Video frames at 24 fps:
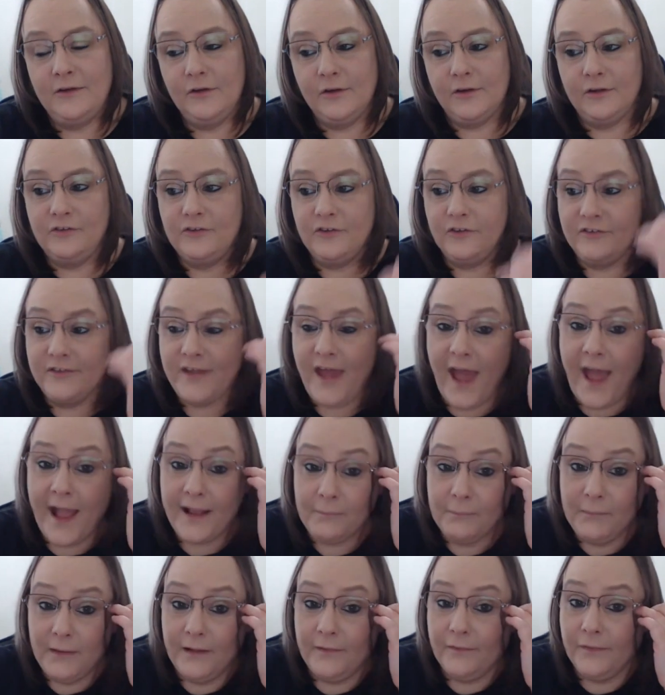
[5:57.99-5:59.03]
You can just
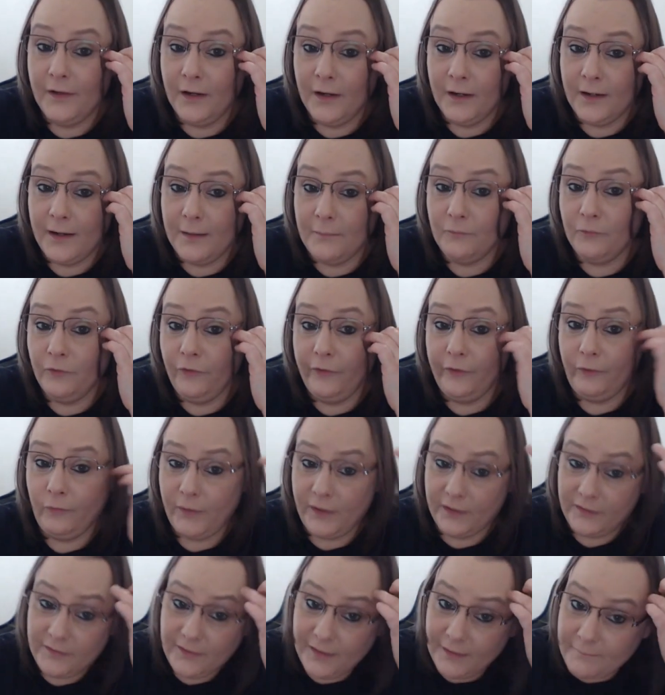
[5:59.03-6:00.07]
tag me in there, and I'm really
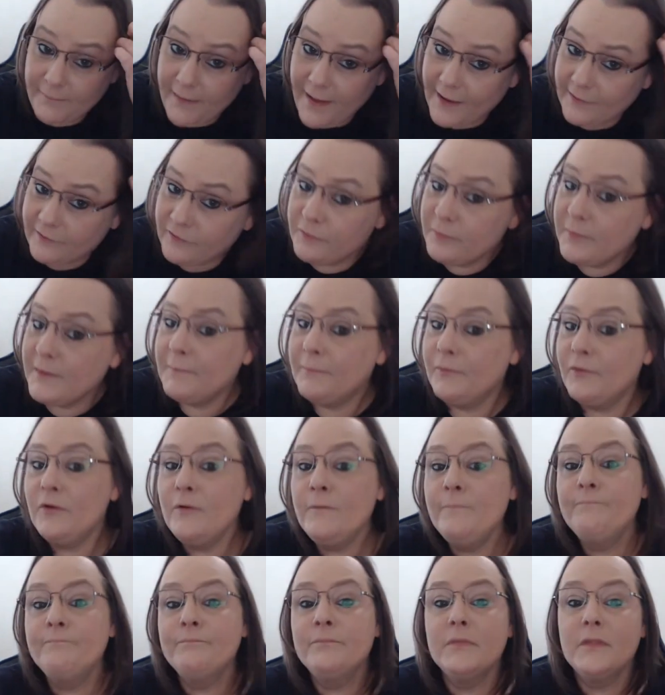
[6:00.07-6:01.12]
quick to get back to
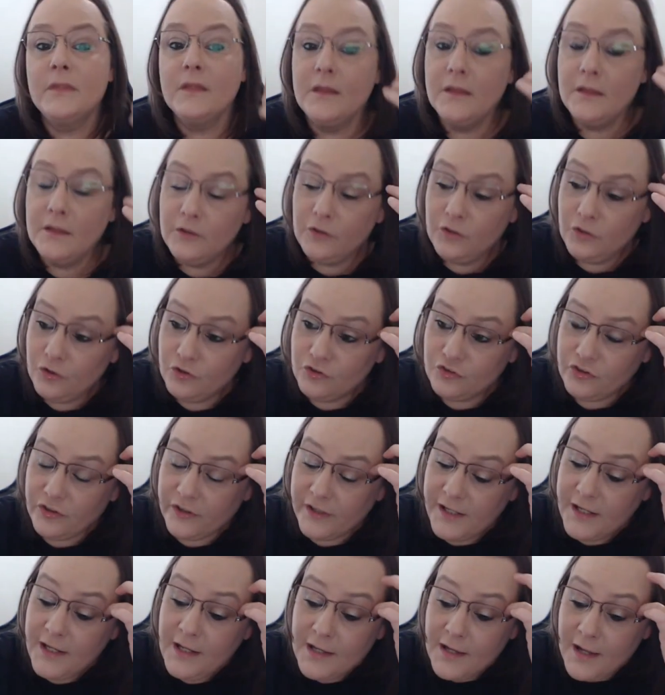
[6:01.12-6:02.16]
people
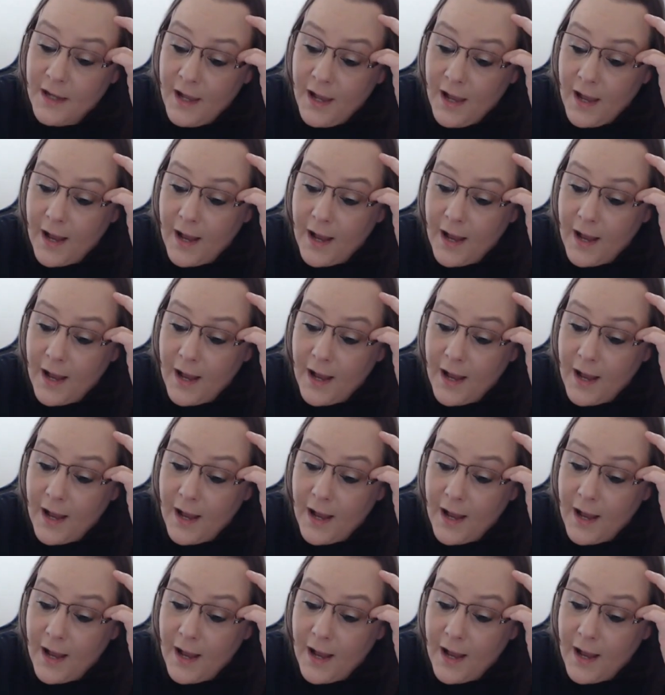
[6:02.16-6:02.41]
usually.